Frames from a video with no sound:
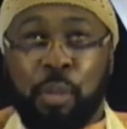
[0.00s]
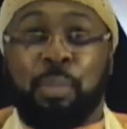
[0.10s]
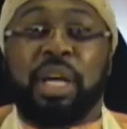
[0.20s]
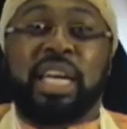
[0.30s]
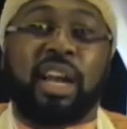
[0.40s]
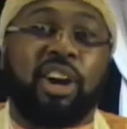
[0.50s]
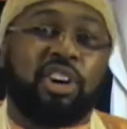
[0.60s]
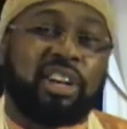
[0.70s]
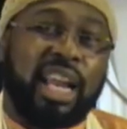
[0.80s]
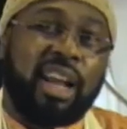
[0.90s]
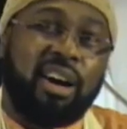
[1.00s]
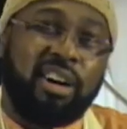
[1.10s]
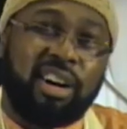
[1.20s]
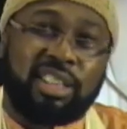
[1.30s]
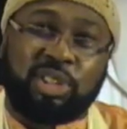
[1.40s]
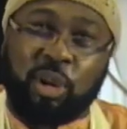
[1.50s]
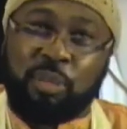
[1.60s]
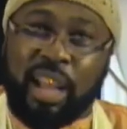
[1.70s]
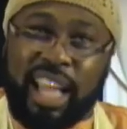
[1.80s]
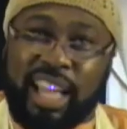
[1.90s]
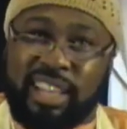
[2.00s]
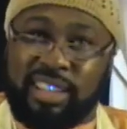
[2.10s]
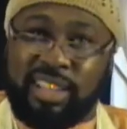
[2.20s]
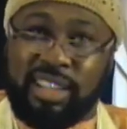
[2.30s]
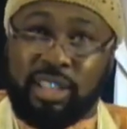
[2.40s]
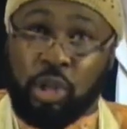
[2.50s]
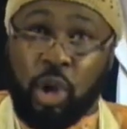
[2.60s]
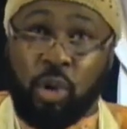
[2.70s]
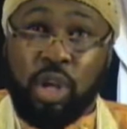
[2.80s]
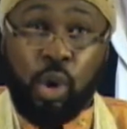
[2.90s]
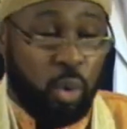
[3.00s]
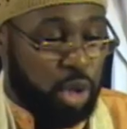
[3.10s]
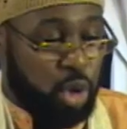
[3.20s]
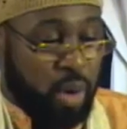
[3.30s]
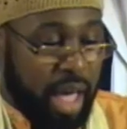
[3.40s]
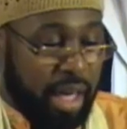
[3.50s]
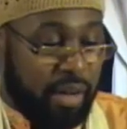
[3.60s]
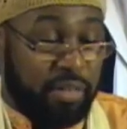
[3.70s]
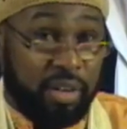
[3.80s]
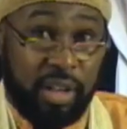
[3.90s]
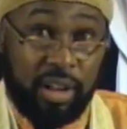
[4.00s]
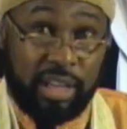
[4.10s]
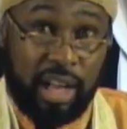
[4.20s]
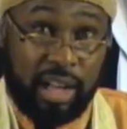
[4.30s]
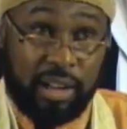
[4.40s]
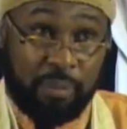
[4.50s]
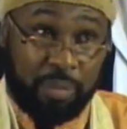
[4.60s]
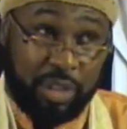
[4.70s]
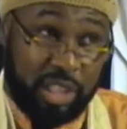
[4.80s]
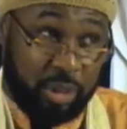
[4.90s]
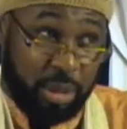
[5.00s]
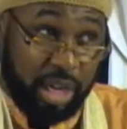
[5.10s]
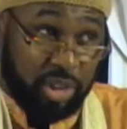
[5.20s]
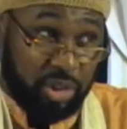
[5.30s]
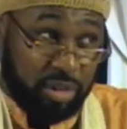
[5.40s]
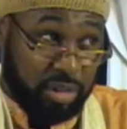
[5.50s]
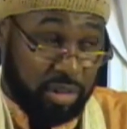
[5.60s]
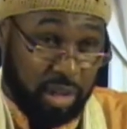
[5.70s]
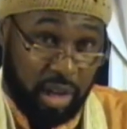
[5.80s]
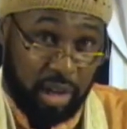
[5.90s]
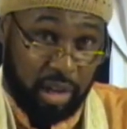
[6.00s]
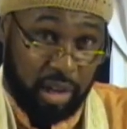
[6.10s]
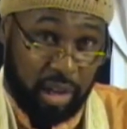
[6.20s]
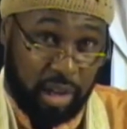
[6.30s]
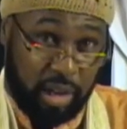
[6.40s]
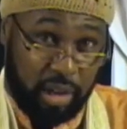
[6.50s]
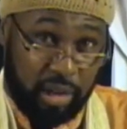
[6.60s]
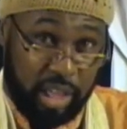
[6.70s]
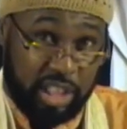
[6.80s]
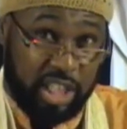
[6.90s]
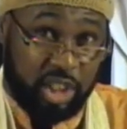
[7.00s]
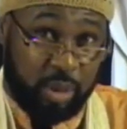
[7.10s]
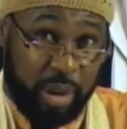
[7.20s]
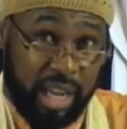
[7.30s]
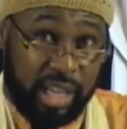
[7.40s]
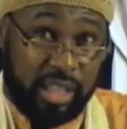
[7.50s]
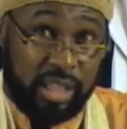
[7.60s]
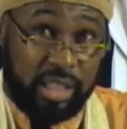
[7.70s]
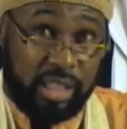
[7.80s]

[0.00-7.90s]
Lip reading: But it hurt their heart so bad. When you have this much attention span,